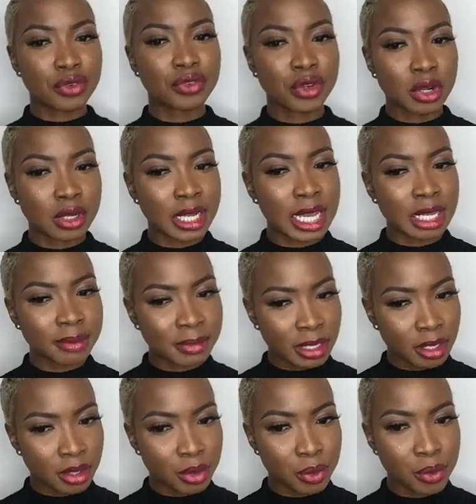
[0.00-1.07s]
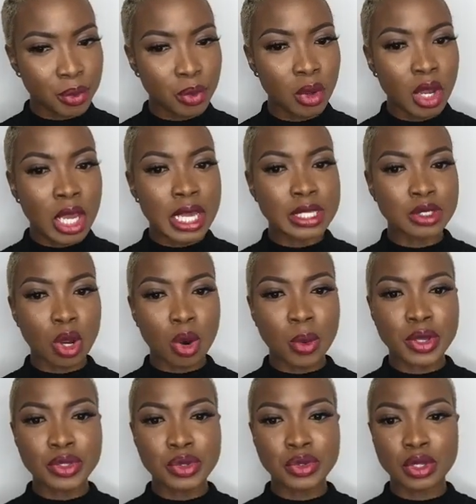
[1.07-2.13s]
figure like me, who is
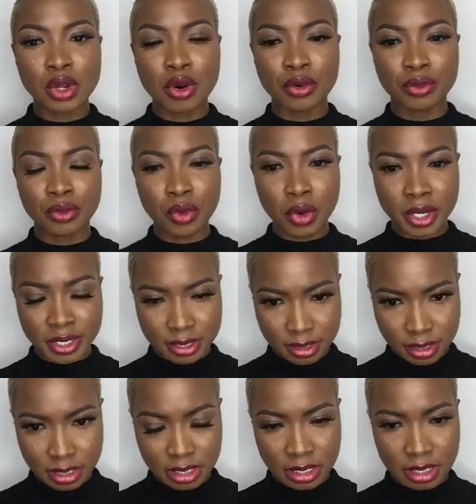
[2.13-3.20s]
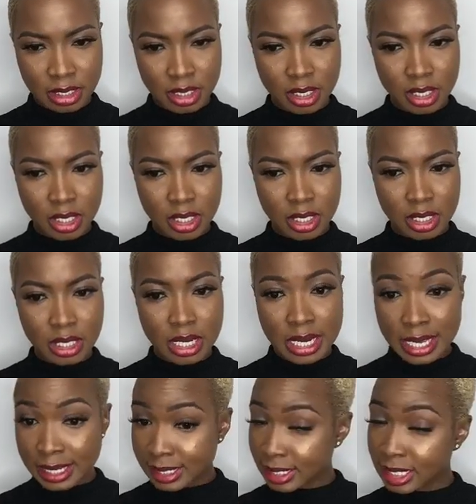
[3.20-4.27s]
always using her voice,
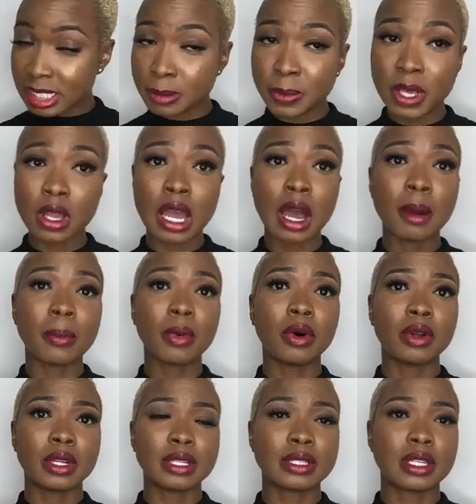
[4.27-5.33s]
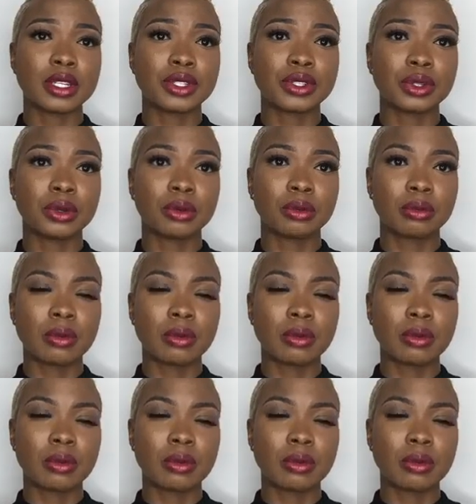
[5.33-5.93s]
needs to speak up on this issue.